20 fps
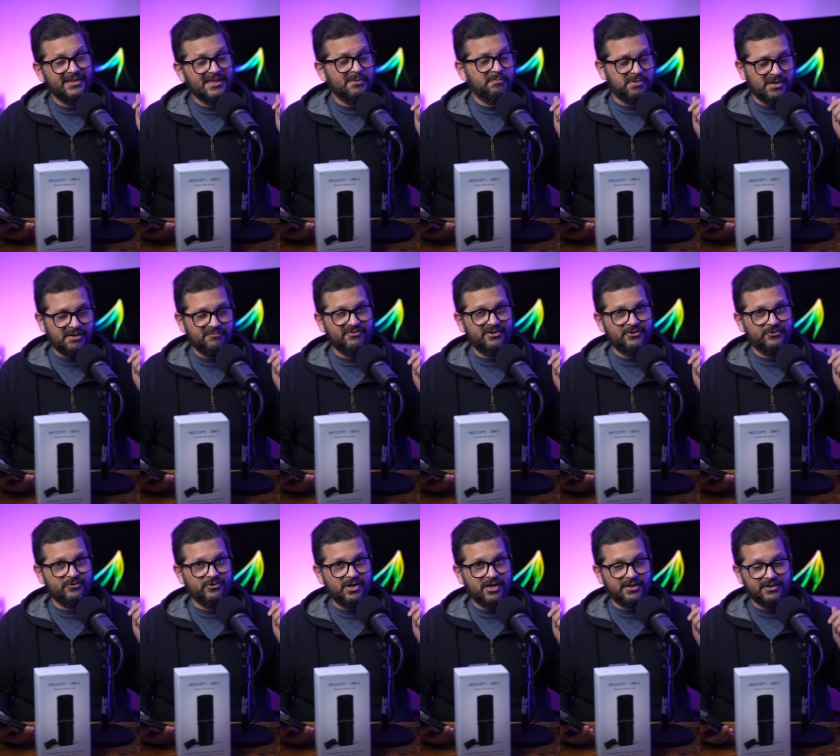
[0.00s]
the pop
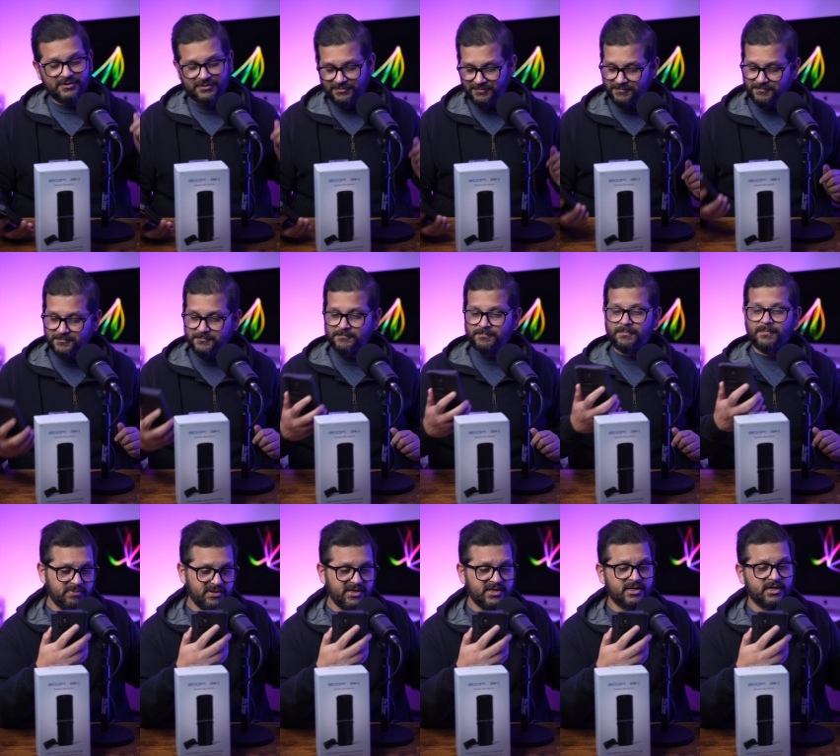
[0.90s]
filter on.
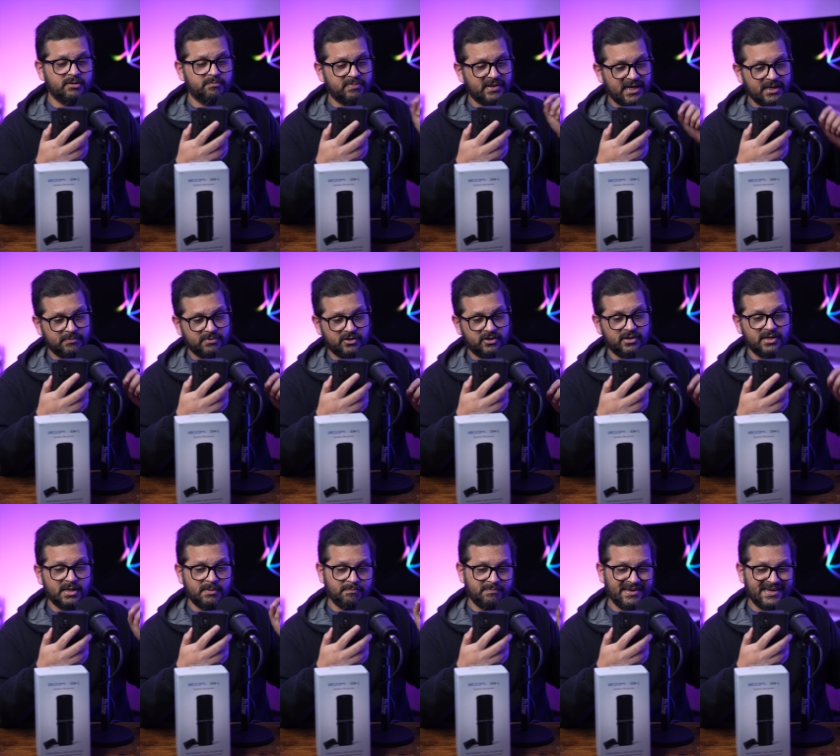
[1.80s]
Peter Piper
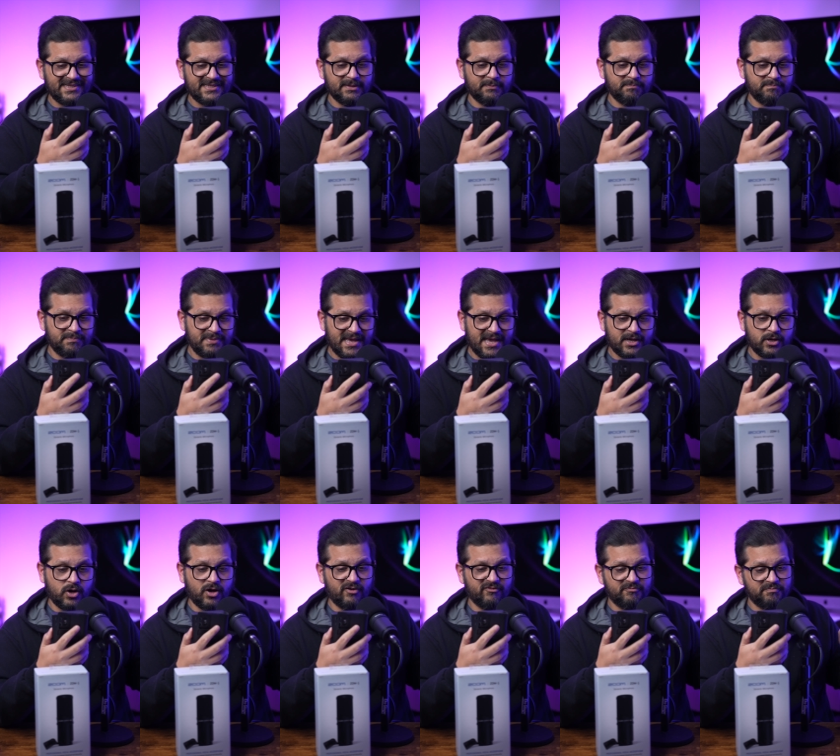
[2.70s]
picked a pack
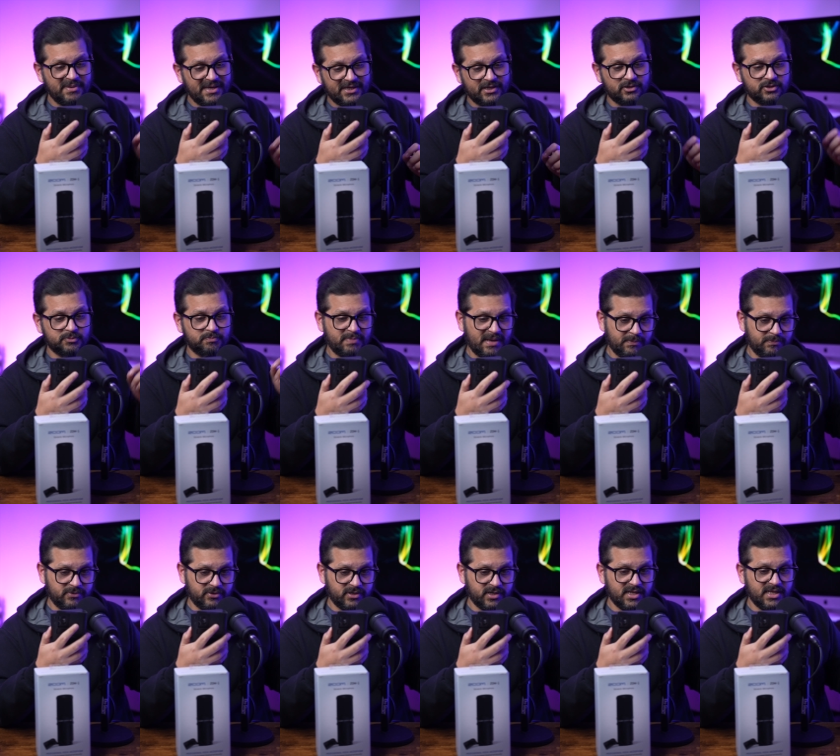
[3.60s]
of pickled
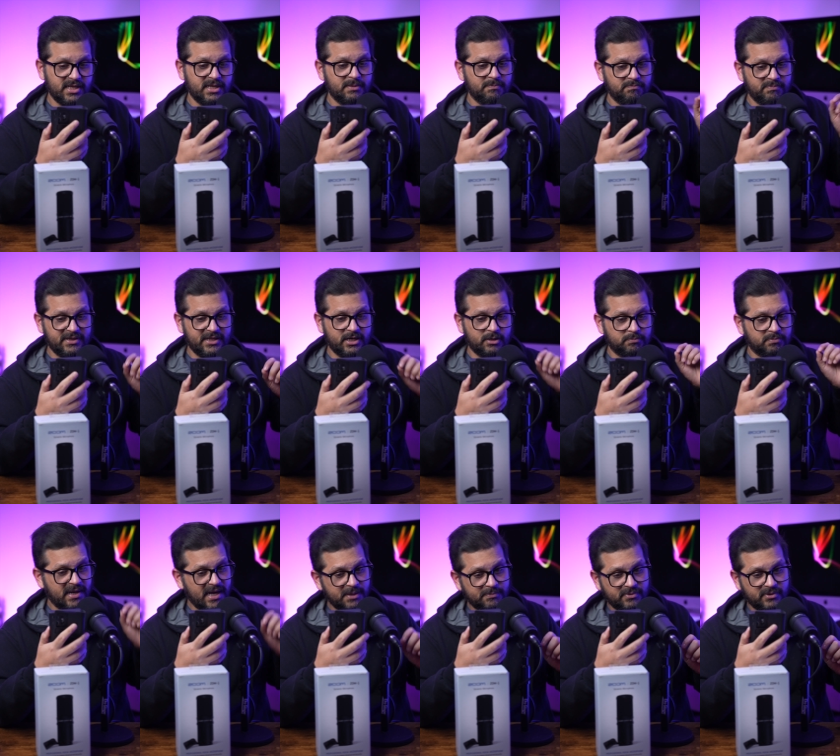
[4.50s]
pepper. Peter
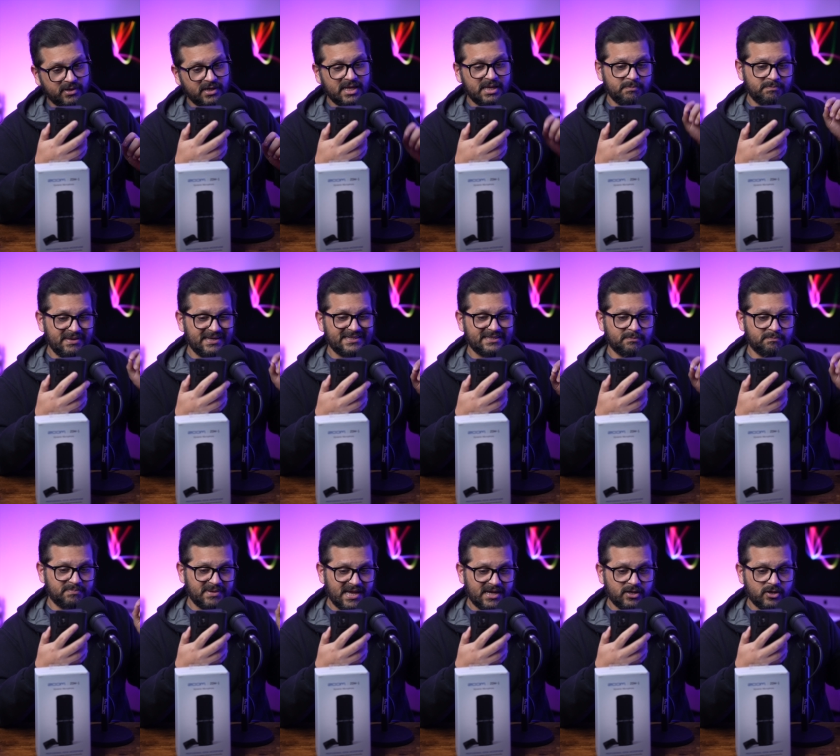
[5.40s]
Piper picked a
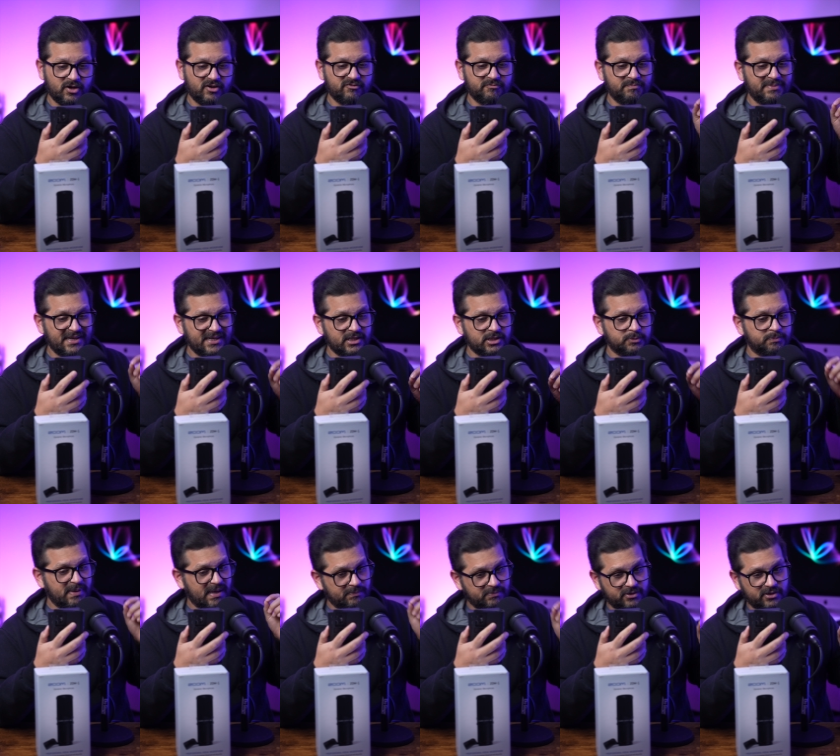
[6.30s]
pack of pickled
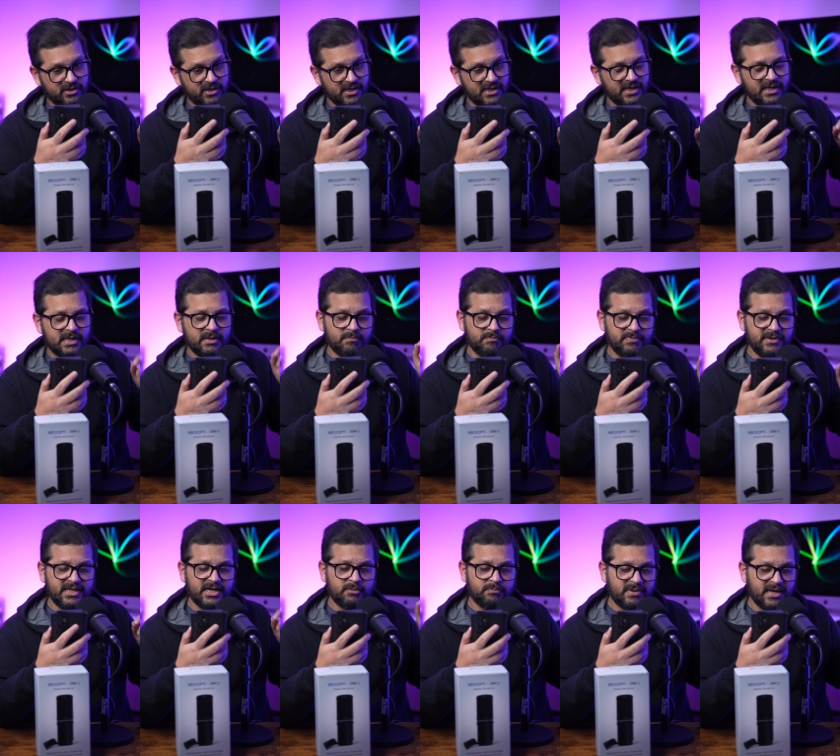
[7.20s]
pepper.
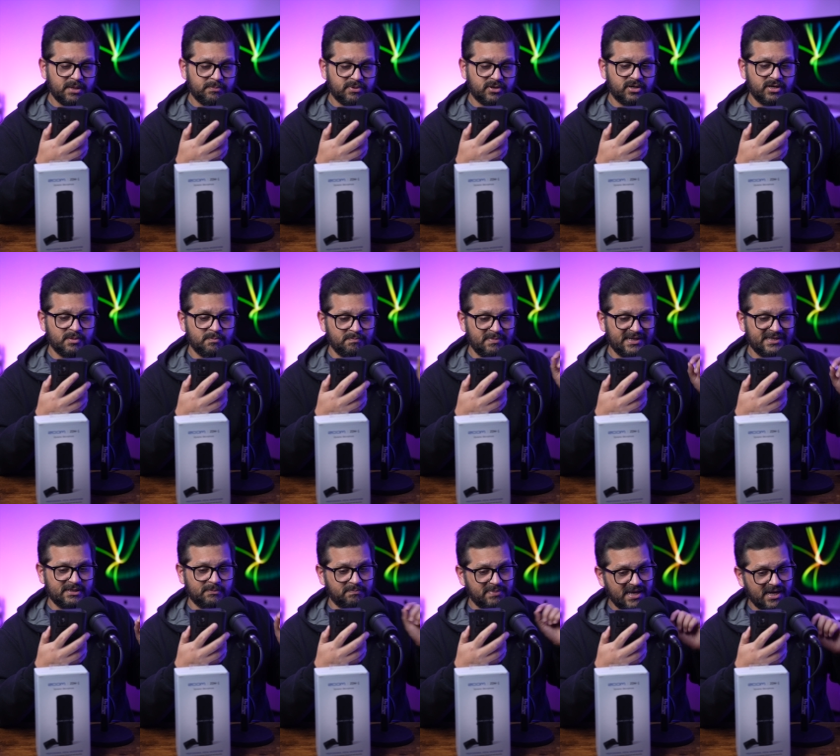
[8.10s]
Peter Piper
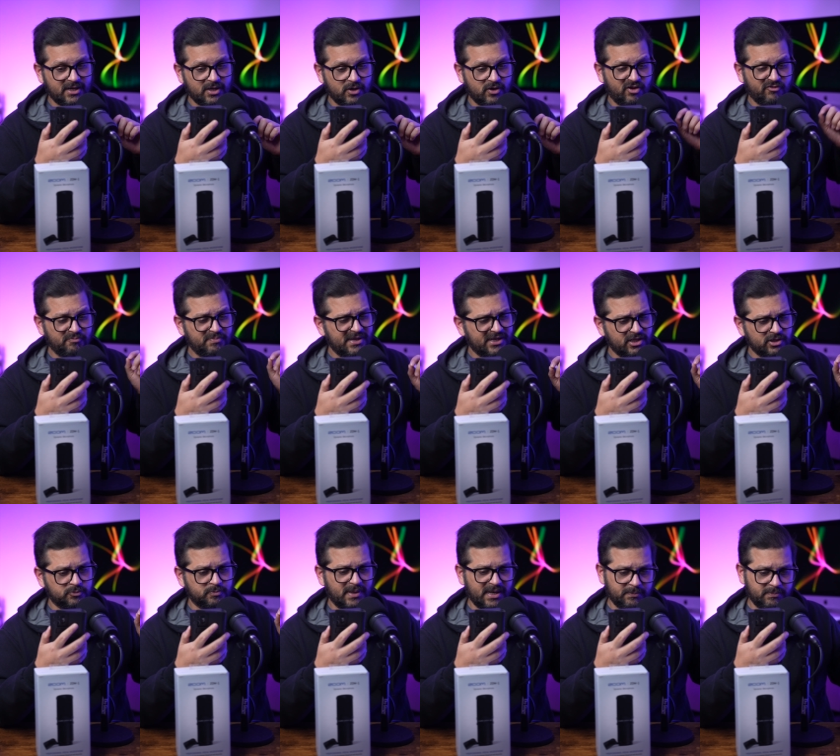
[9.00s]
picked a pack of
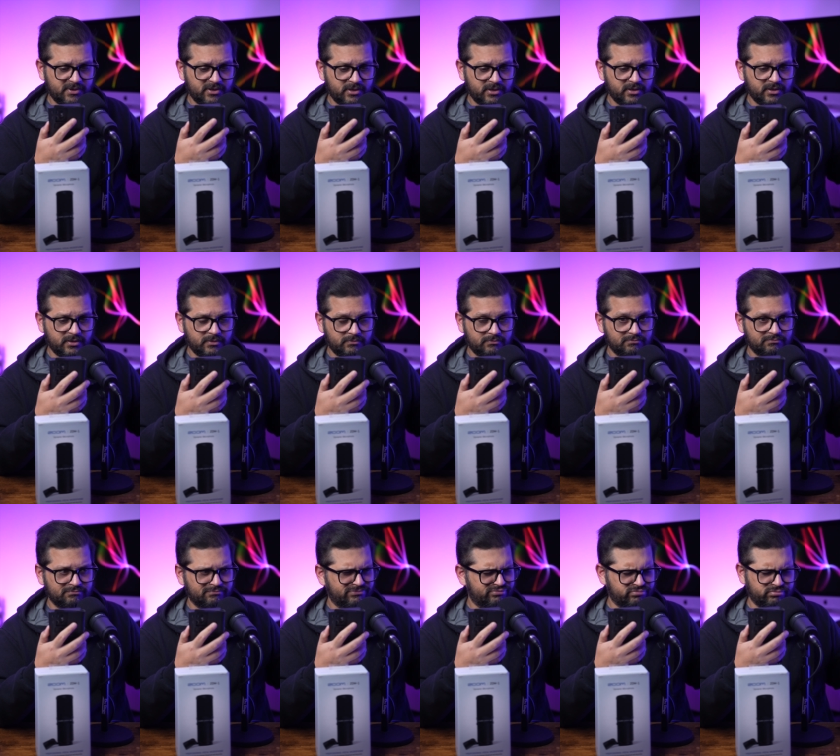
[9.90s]
pickled pepper.
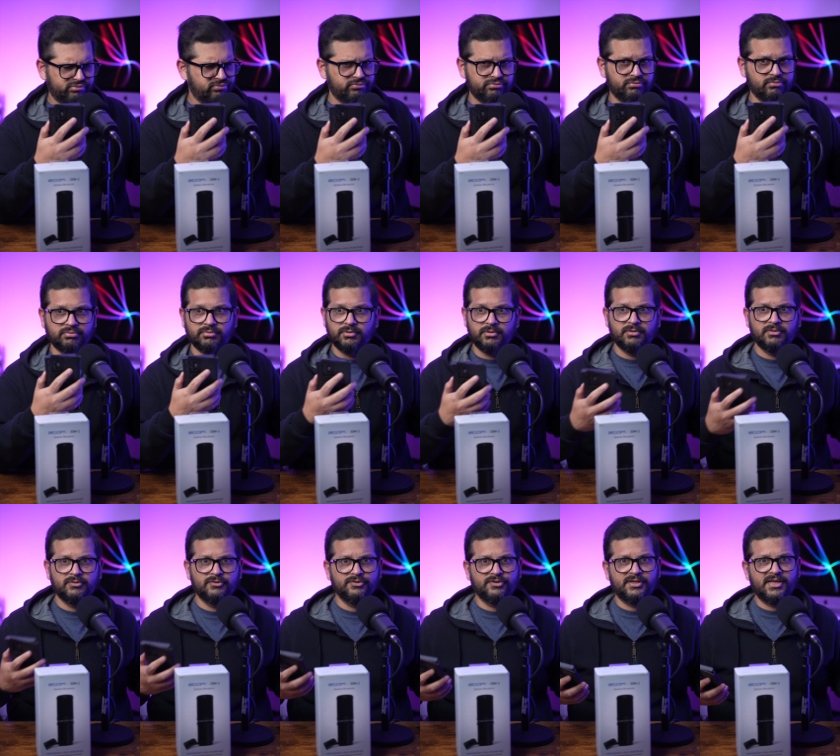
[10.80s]
Prrr.
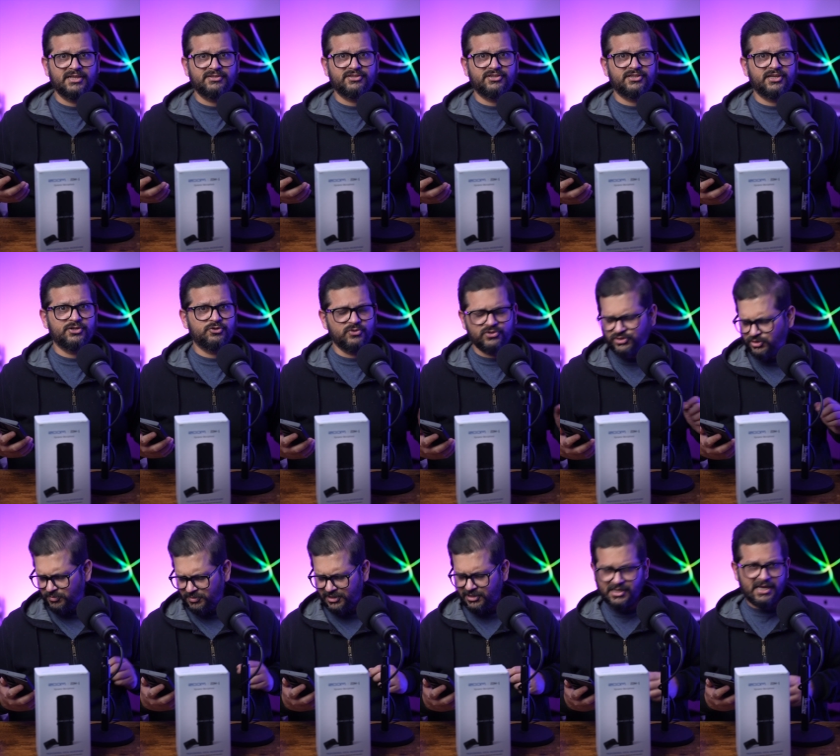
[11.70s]
That's a tongue
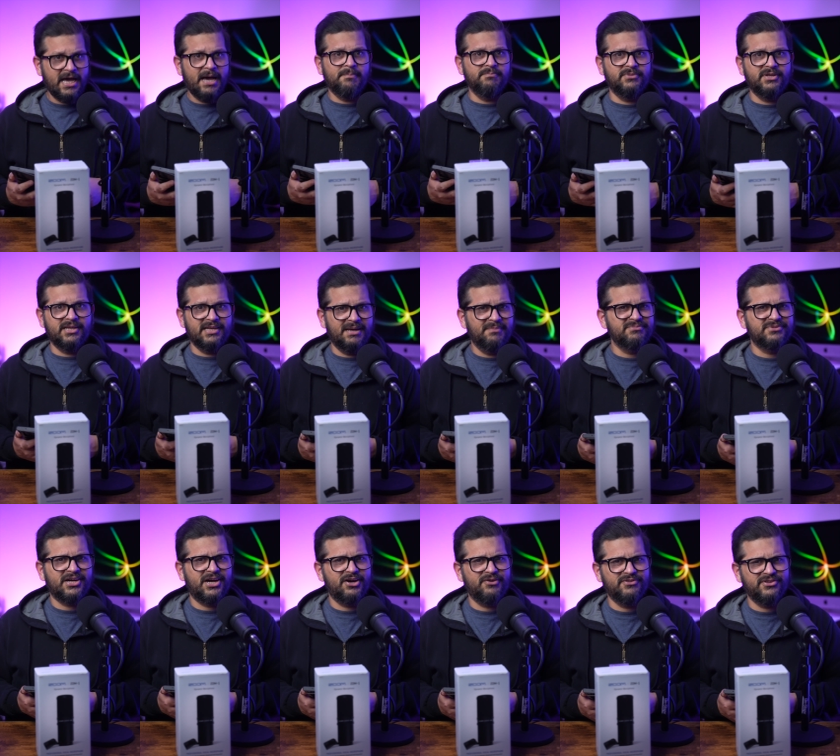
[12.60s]
twister, man. I'm done. I'm
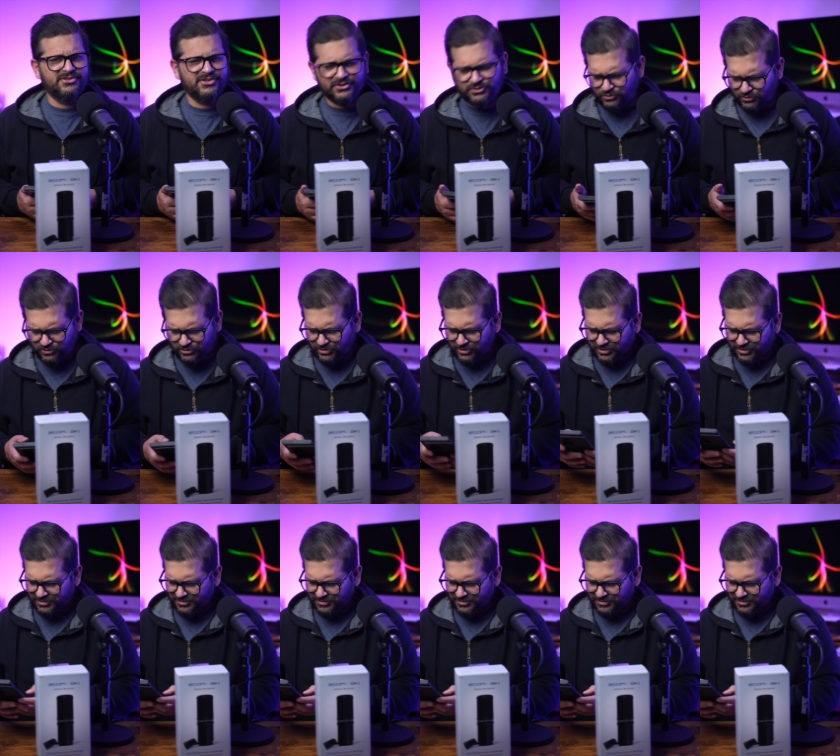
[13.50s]
tired of the tongue twister.